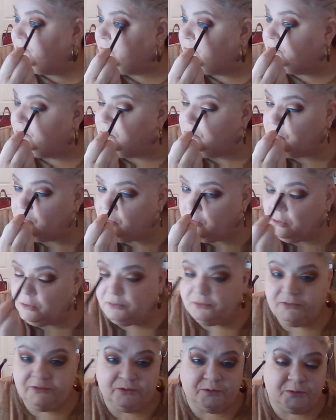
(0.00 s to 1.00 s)
for school
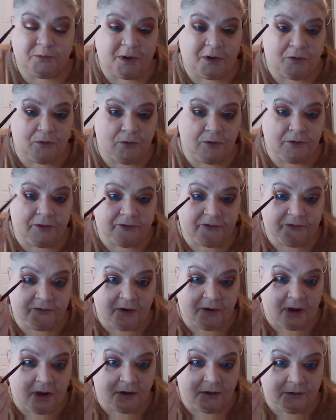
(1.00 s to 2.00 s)
clothes for my
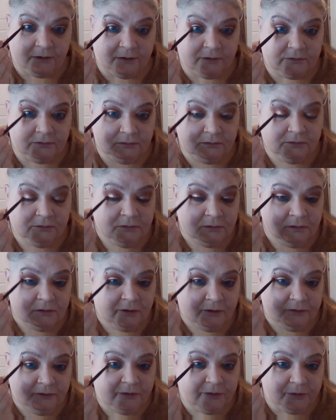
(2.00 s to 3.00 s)
oldest daughter.
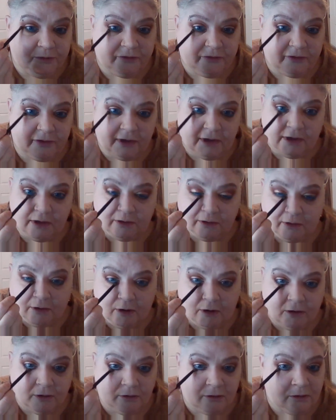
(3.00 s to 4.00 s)
She was in
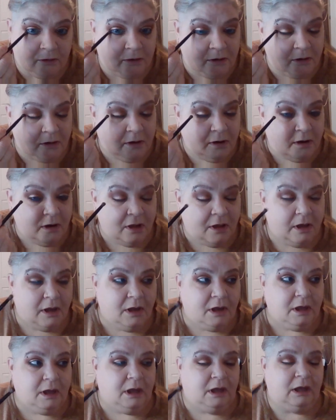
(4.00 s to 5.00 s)
kindergarten.
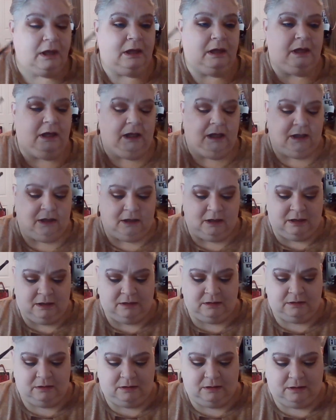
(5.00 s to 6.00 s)

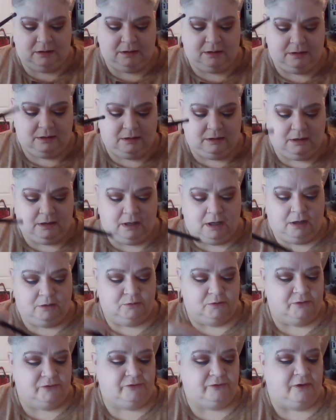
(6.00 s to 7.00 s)
And I
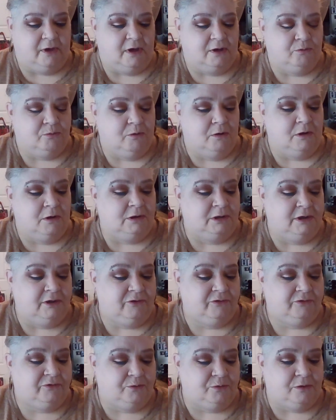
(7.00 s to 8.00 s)
was like, well, at
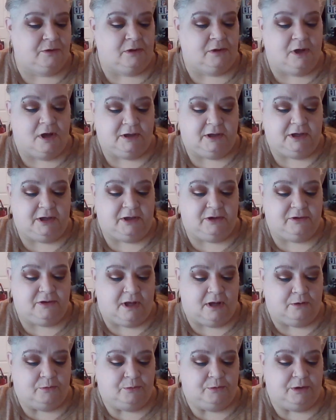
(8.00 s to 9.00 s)
least we're lucky
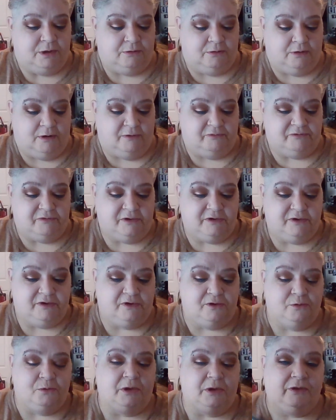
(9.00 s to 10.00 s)
that we don't have to
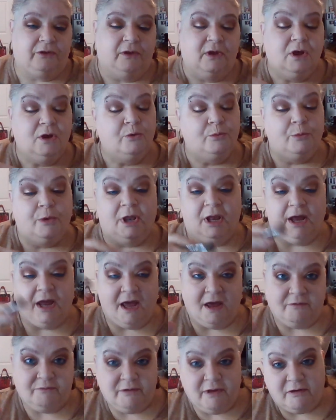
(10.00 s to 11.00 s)
deal with, well, I
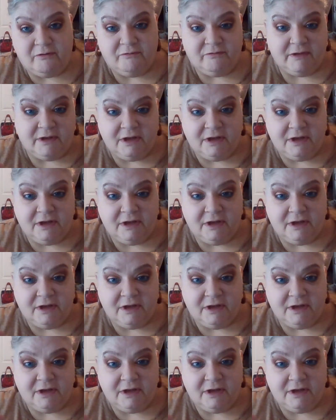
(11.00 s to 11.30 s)
have to have